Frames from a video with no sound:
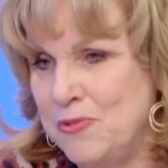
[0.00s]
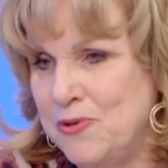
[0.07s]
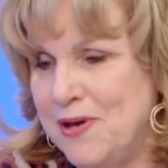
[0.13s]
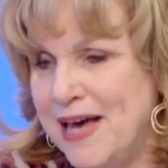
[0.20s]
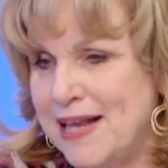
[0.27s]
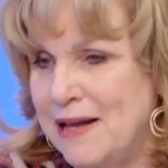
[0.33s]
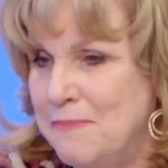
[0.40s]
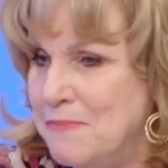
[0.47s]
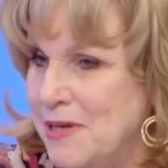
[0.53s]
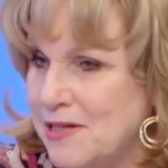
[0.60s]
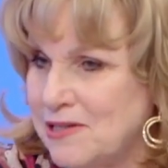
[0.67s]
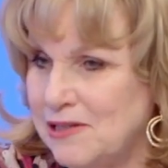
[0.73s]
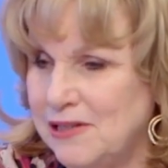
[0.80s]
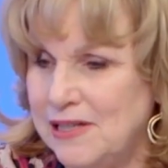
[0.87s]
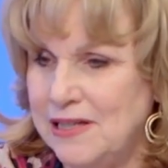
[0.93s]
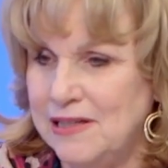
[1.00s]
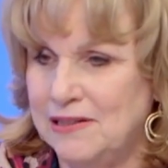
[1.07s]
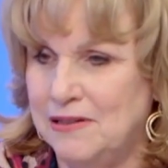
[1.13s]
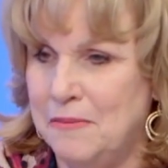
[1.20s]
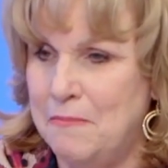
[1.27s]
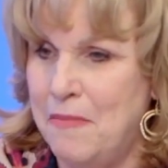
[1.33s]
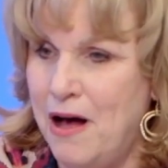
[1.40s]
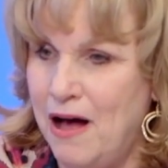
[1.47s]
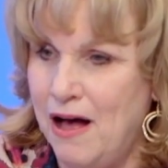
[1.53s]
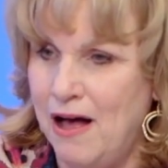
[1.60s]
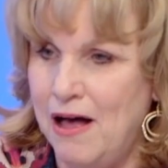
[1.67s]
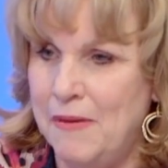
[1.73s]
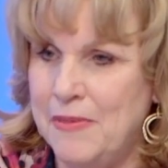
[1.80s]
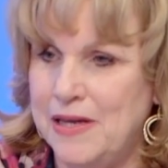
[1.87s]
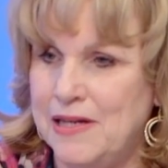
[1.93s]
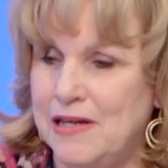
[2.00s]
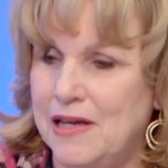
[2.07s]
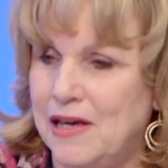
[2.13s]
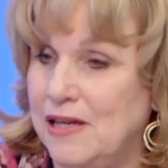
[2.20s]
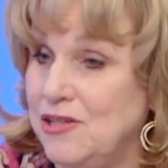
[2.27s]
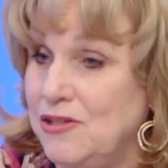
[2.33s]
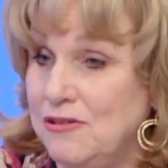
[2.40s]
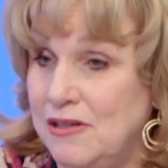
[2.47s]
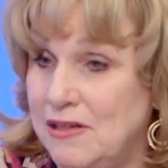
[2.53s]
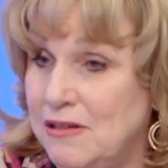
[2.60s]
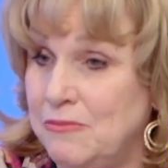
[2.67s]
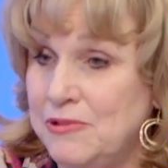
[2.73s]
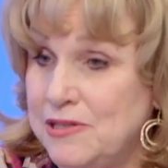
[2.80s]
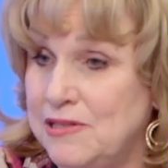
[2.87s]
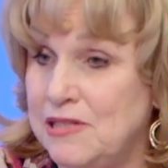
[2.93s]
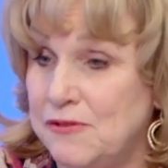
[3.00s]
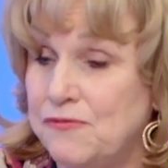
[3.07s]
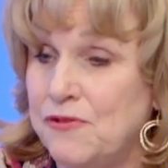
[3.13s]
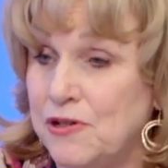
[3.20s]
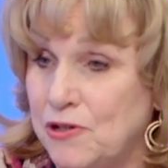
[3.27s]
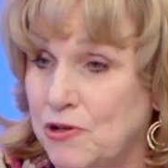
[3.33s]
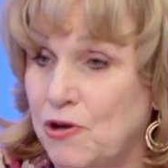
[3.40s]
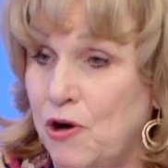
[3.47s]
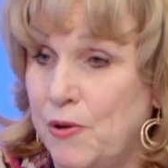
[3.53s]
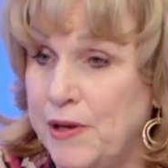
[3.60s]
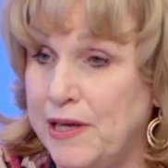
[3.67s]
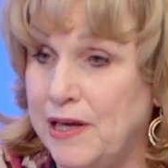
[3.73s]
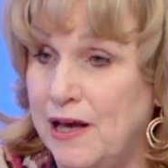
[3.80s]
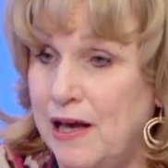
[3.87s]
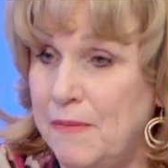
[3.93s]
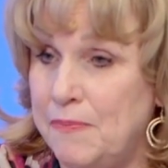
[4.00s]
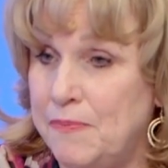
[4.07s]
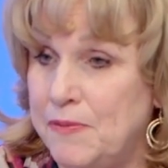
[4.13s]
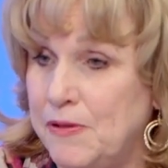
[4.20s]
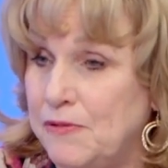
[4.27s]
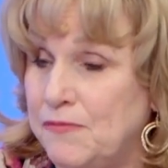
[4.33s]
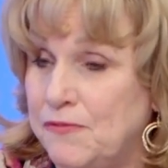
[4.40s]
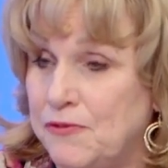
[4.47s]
You had a mentally ill mom, and it was different growing up. But